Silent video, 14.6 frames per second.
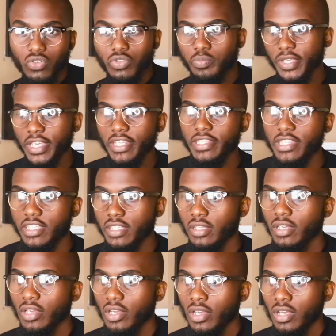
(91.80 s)
it could be
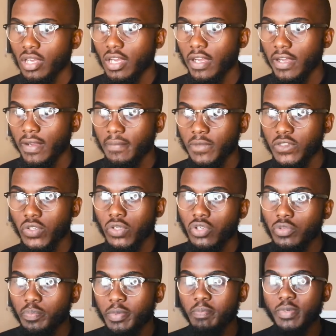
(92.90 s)
anything. So it
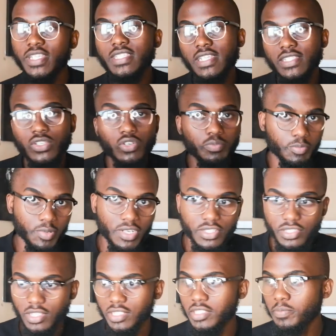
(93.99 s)
could be business, could be
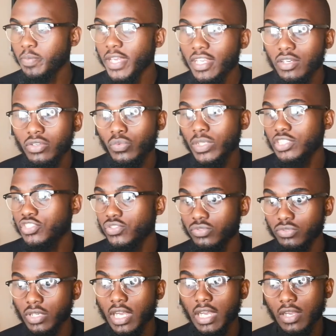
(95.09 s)
personal, depending on what
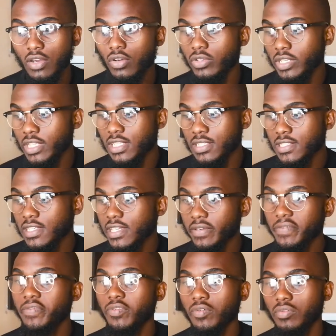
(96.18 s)
you are on
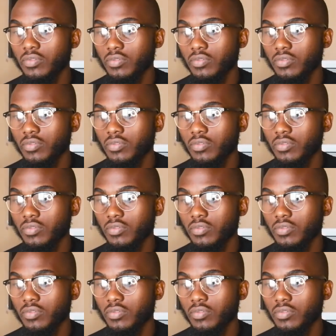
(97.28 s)
Instagram for.